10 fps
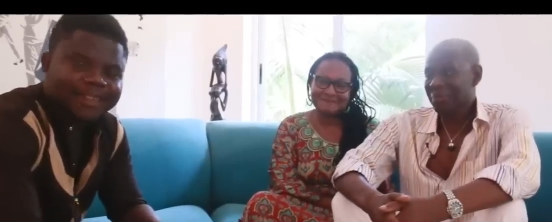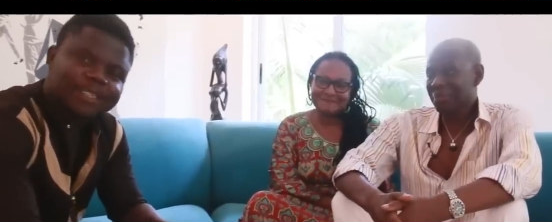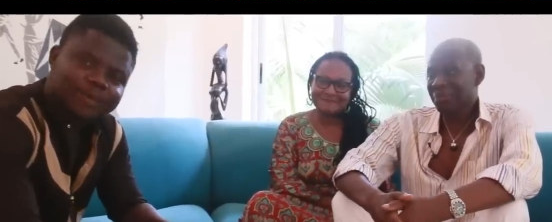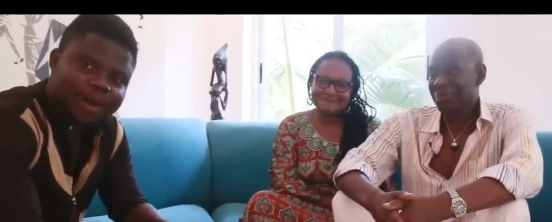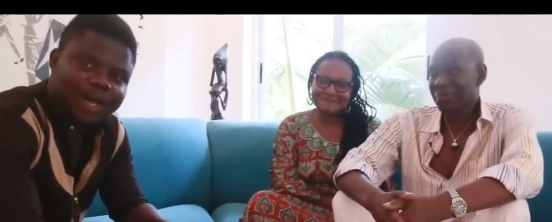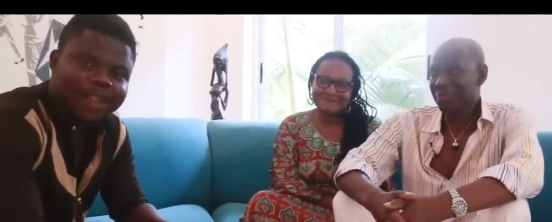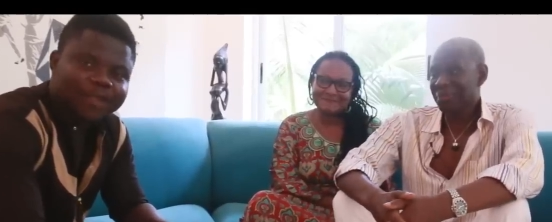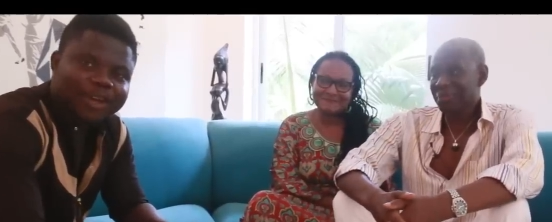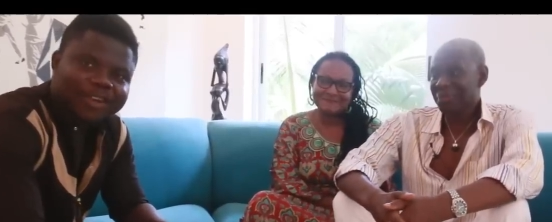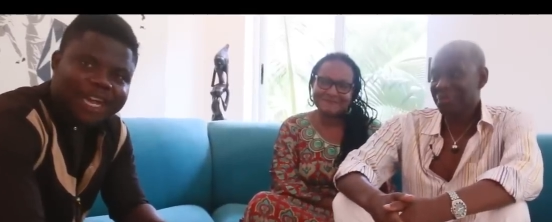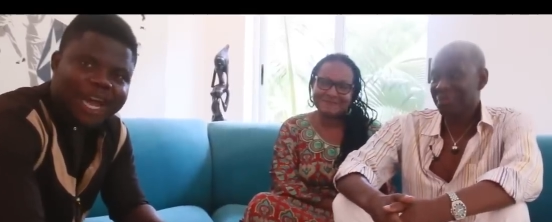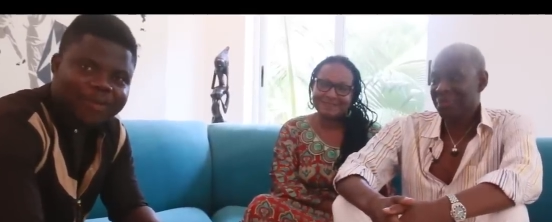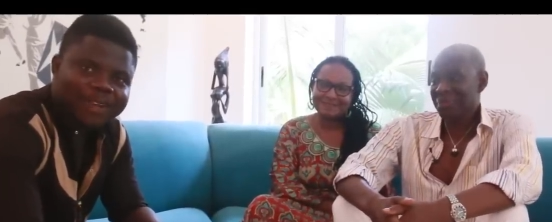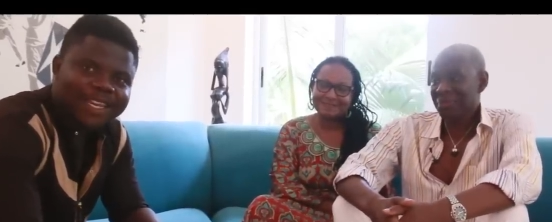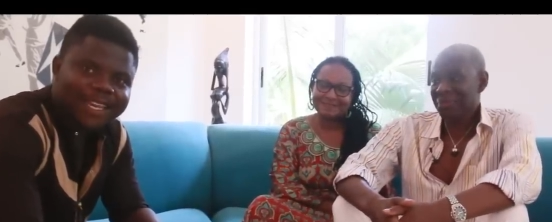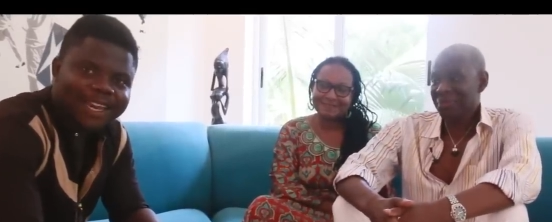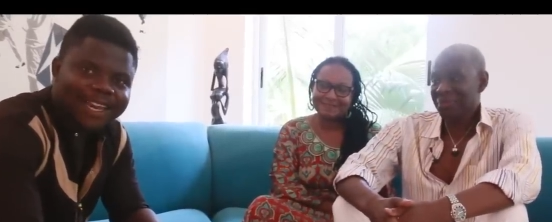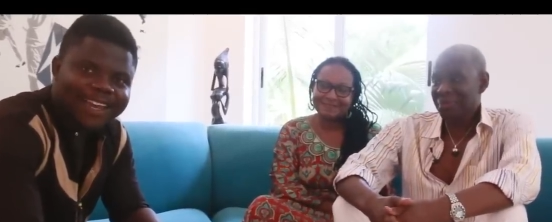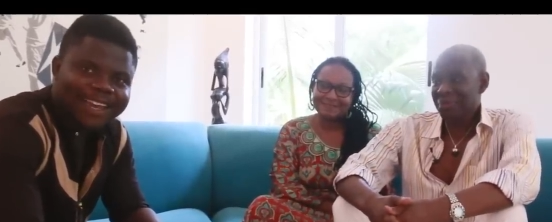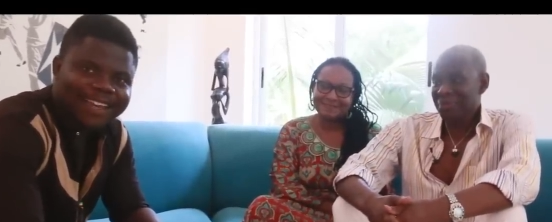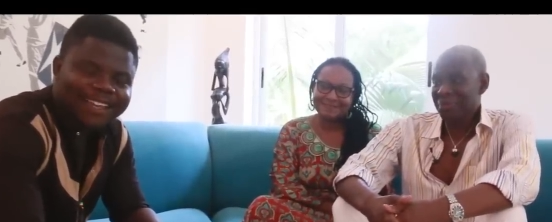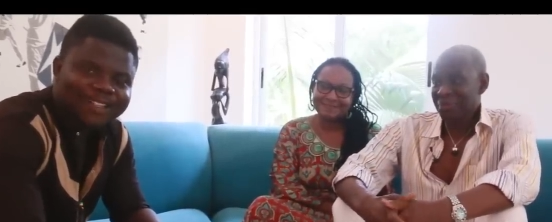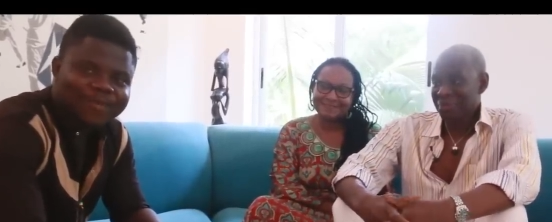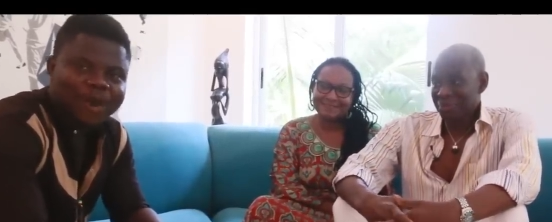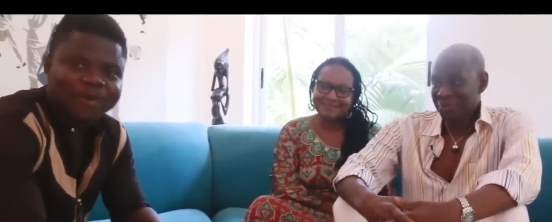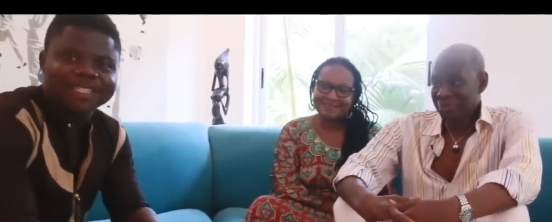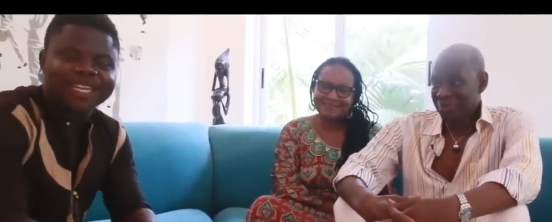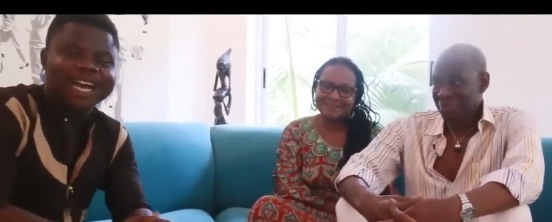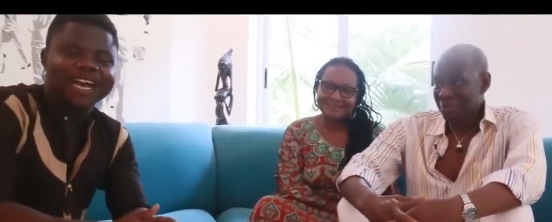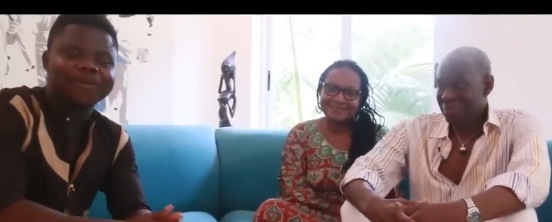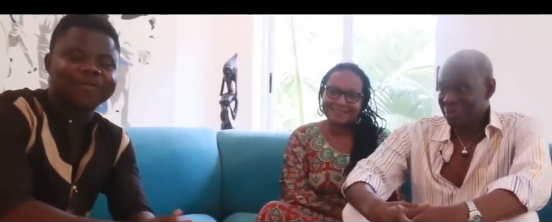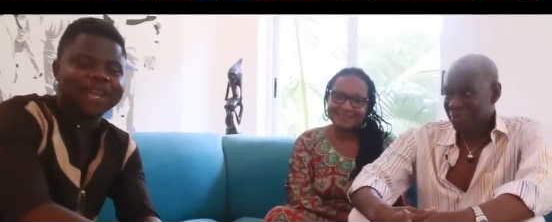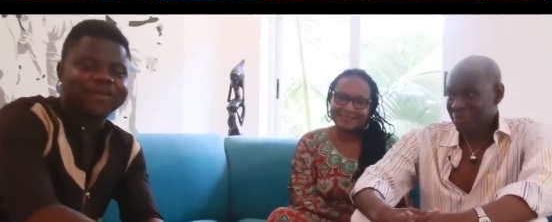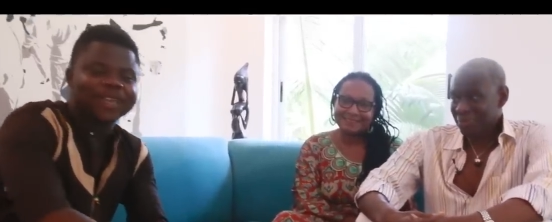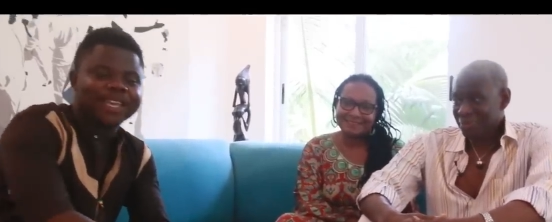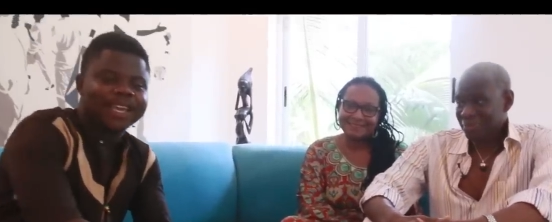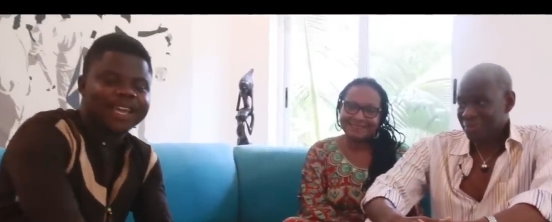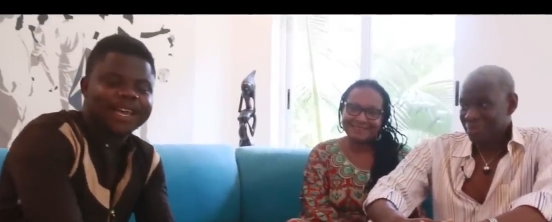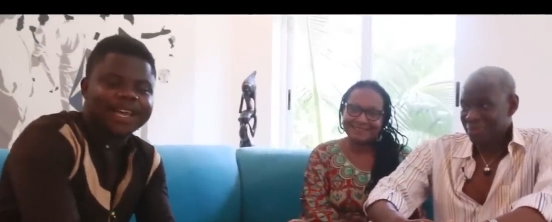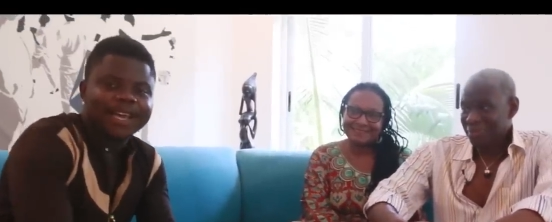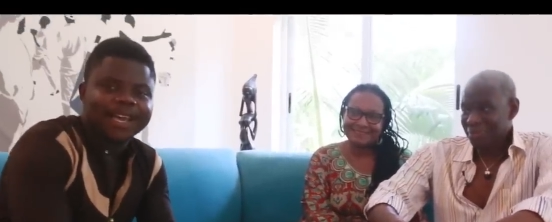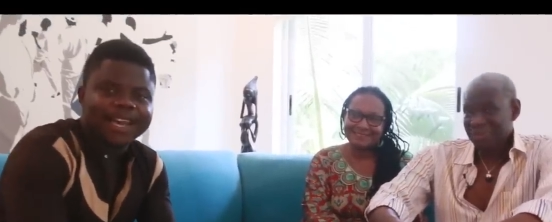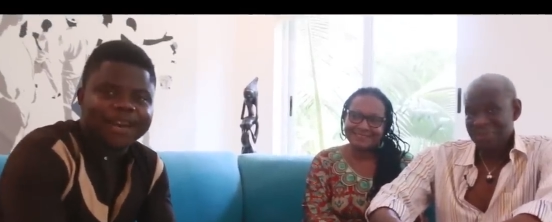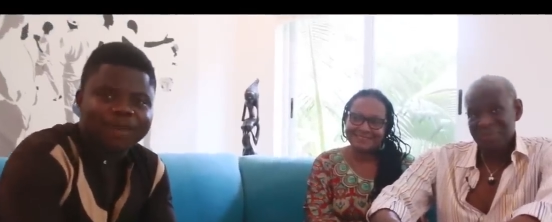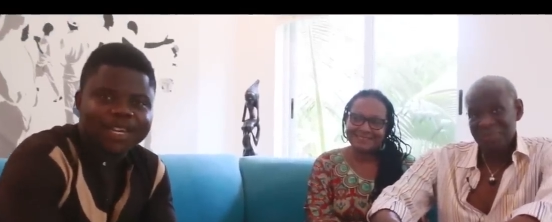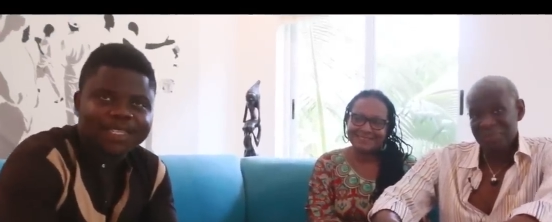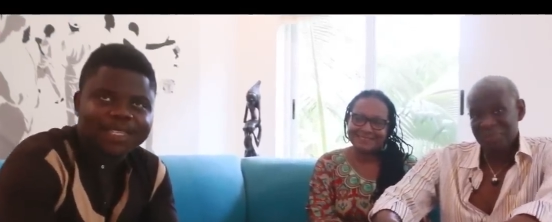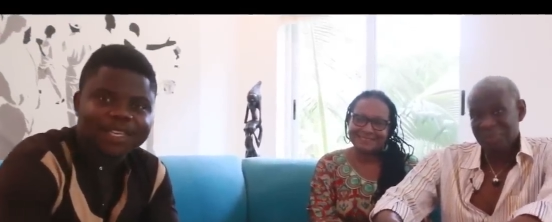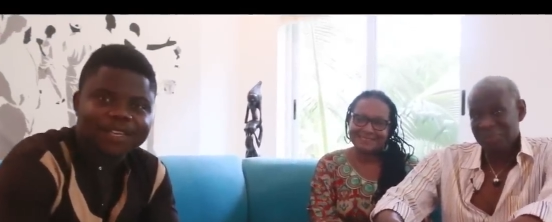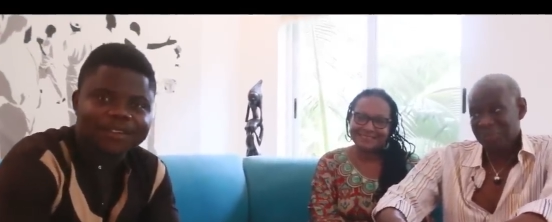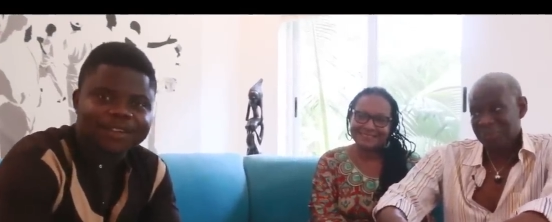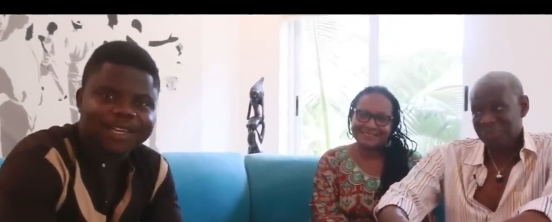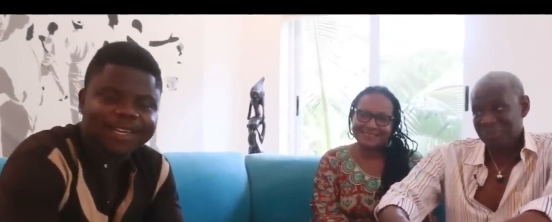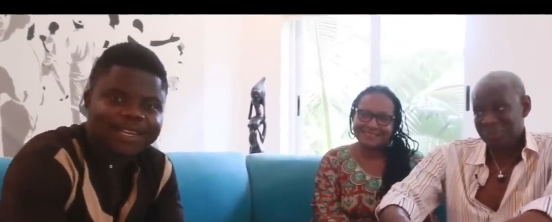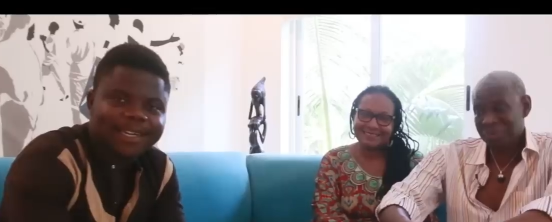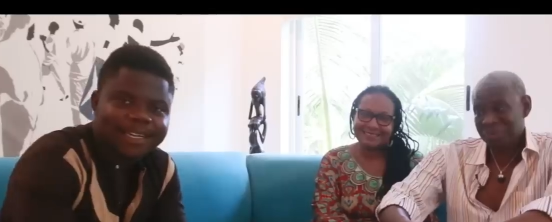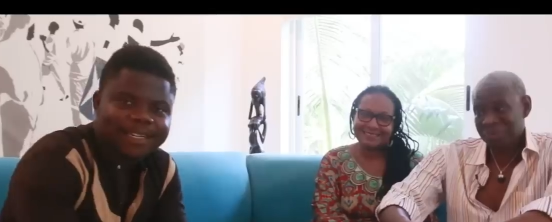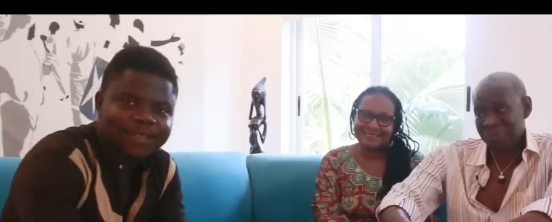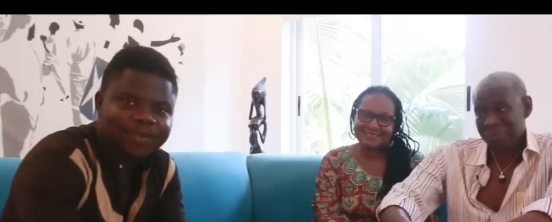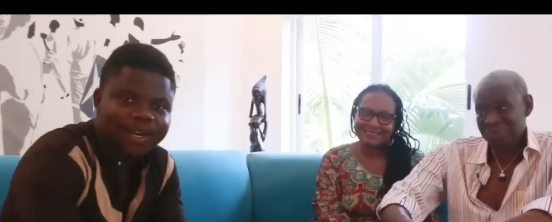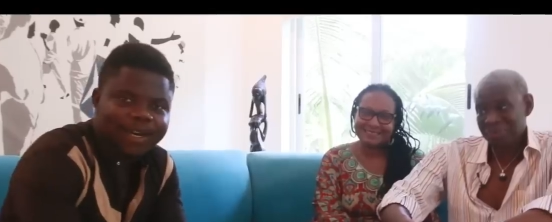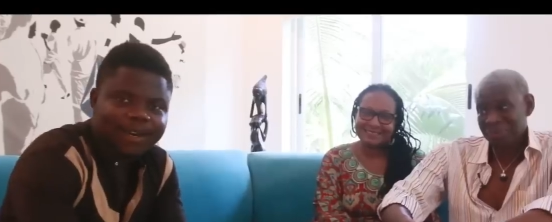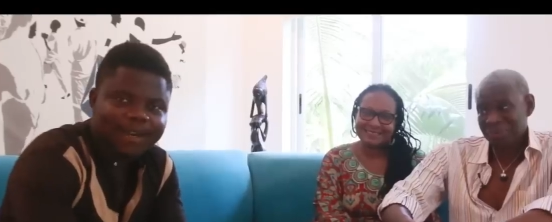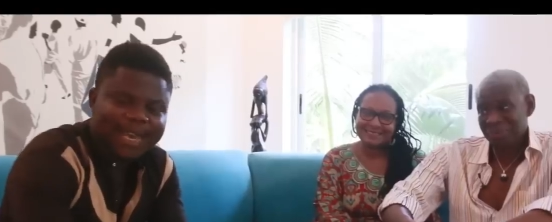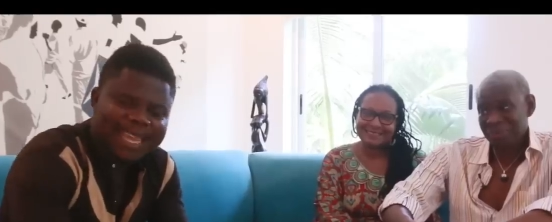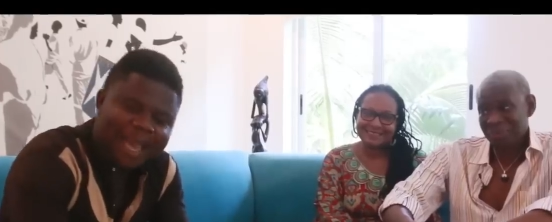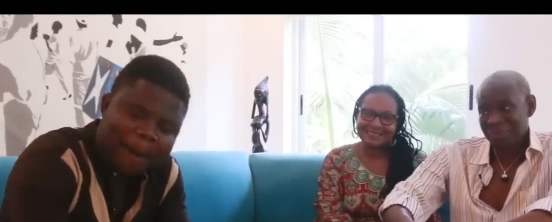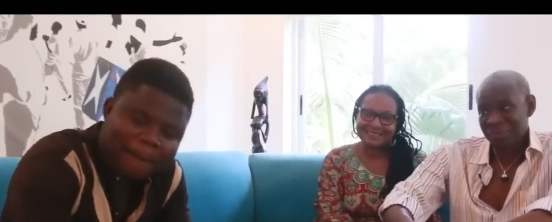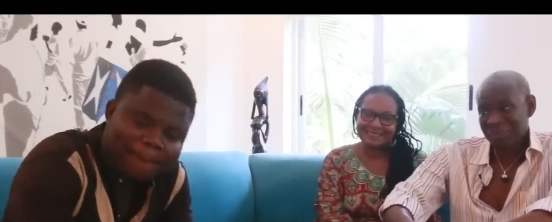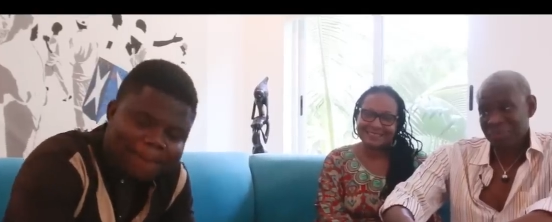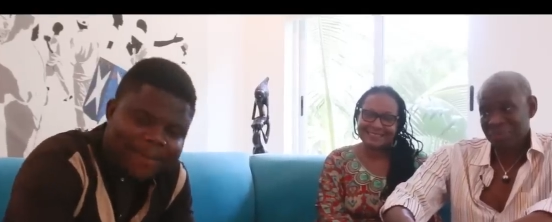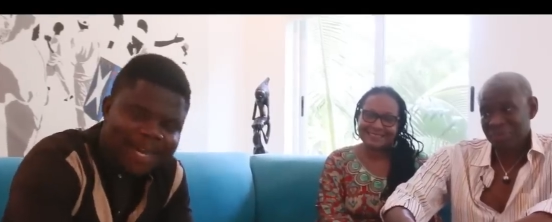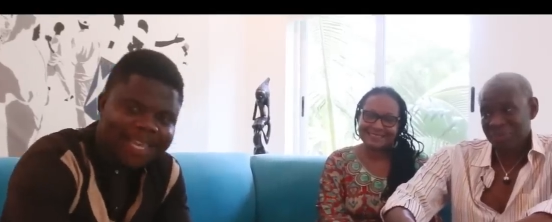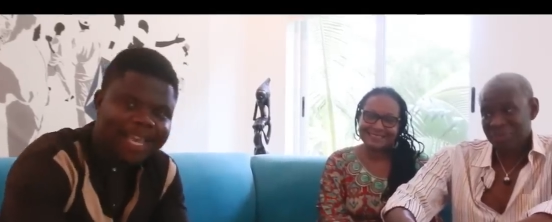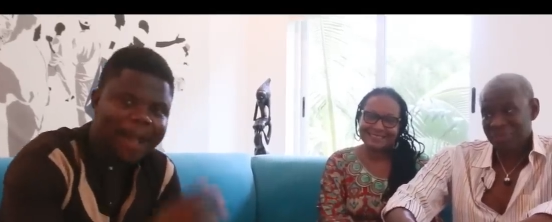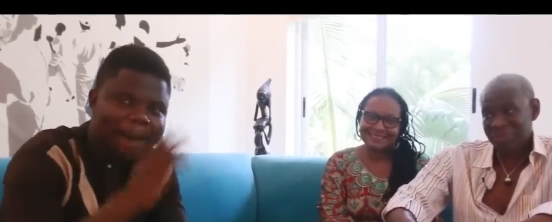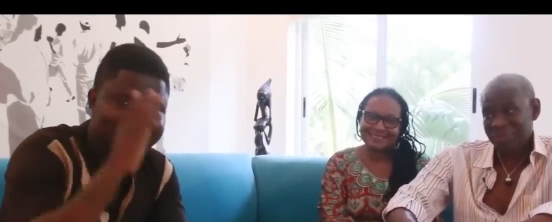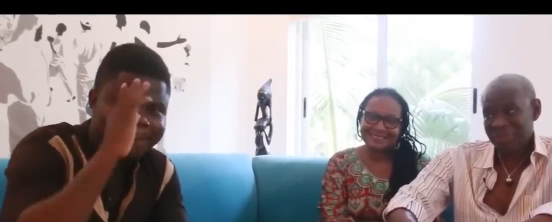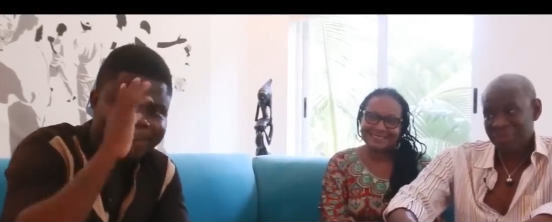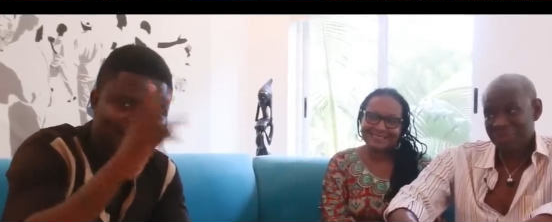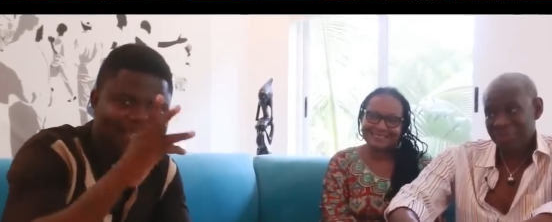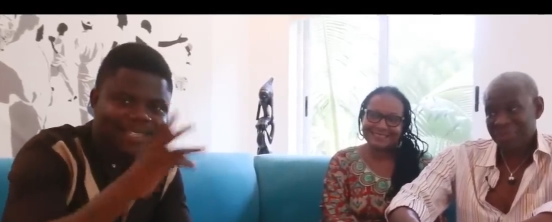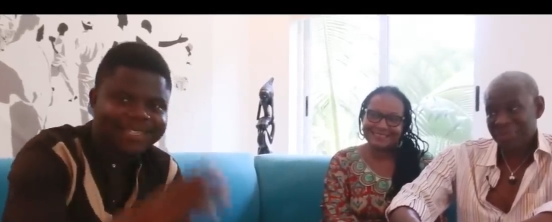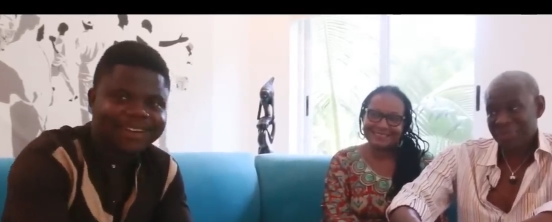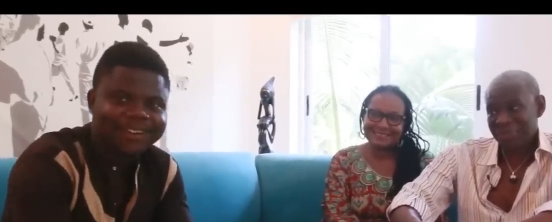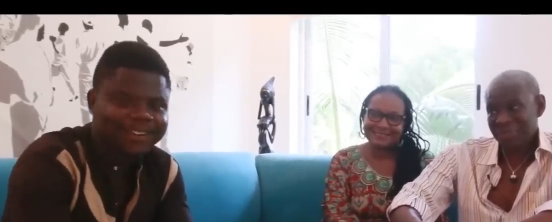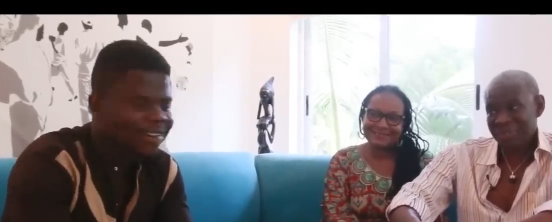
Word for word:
Speaker 1: smile when you come in here. So boy, Mr. Ghana, baby. And I'm going to see you in the next one. Maya, Maya. Peace out.